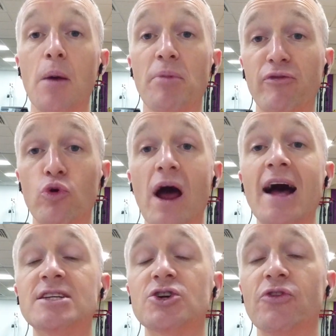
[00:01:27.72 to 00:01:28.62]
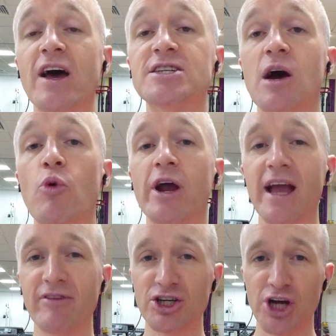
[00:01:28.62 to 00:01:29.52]
Before I answer this, I want to
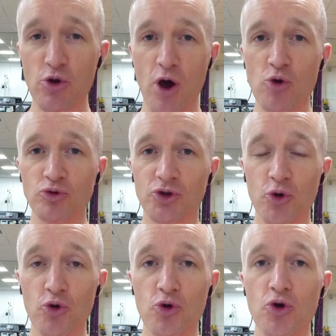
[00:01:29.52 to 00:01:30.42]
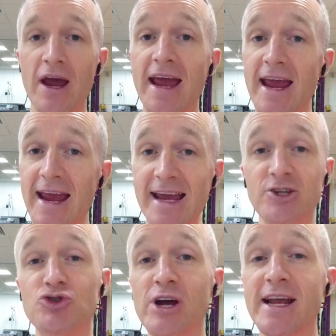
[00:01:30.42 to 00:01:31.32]
give a shout out to
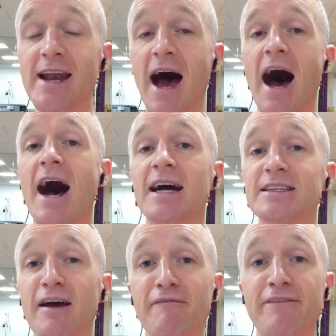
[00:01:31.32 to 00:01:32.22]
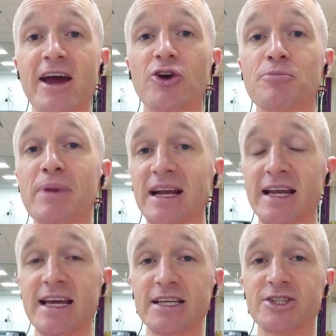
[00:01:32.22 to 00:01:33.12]
Adrian and Vern
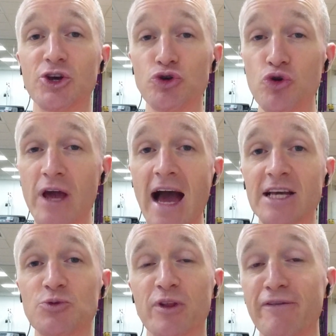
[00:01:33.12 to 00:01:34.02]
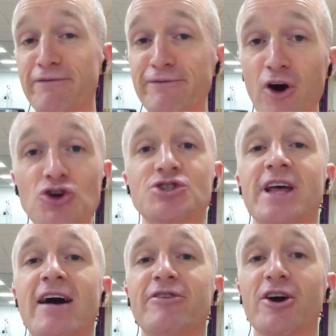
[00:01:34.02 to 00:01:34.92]
McNeese. You guys were the first
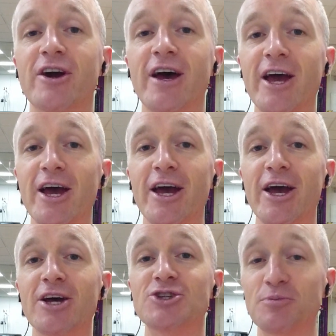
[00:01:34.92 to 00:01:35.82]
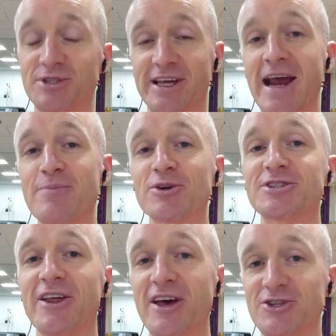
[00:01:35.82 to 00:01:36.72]
ever subscribers
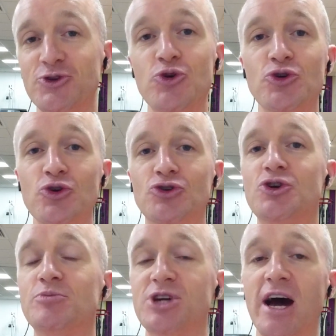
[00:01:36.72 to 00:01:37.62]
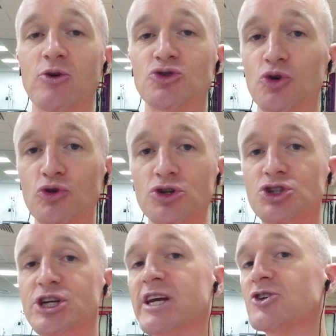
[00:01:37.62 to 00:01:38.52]
to this new YouTube channel, so
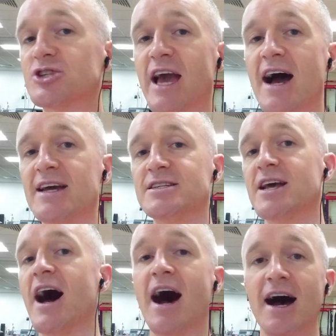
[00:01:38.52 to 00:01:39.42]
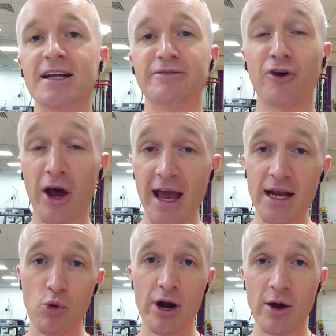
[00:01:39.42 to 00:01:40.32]
cheers guys. And for
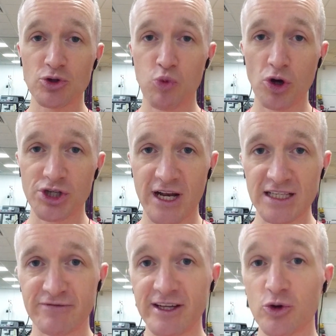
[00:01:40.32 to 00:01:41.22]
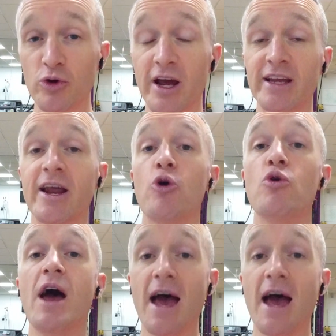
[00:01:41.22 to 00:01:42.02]
anyone else watching this video right now,